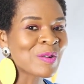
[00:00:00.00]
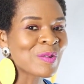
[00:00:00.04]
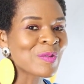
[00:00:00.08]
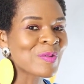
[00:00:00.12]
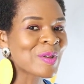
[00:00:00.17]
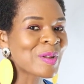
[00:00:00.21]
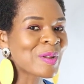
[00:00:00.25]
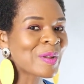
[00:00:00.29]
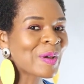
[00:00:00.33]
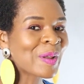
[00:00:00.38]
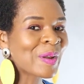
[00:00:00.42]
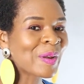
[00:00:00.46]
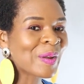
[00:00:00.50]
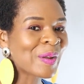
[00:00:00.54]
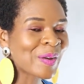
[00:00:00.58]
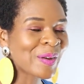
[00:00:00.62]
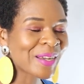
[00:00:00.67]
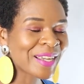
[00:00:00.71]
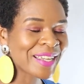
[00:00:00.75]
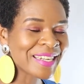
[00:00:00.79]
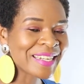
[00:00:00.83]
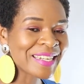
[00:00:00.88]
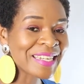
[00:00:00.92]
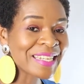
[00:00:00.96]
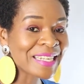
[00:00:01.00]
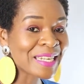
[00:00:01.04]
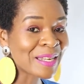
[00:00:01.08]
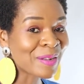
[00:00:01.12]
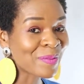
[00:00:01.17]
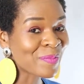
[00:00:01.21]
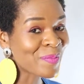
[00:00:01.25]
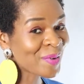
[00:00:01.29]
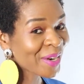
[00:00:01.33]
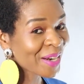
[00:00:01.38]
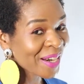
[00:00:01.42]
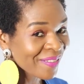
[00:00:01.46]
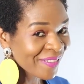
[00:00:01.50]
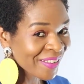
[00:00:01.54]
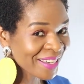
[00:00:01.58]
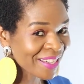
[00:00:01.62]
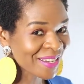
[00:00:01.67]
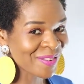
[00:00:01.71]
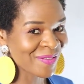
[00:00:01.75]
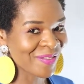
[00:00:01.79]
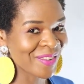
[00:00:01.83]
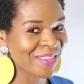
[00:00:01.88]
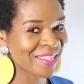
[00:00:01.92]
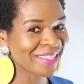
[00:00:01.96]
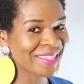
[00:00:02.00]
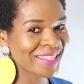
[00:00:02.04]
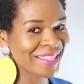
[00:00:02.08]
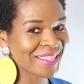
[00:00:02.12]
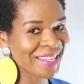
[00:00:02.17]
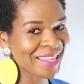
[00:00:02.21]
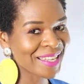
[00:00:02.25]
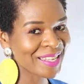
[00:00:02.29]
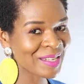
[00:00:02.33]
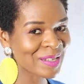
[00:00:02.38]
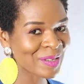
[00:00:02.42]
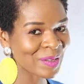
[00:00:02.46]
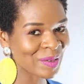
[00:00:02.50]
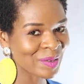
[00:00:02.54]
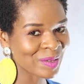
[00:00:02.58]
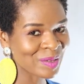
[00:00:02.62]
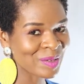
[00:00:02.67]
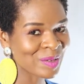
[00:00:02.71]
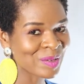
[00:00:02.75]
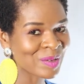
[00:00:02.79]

will no longer need a private investigator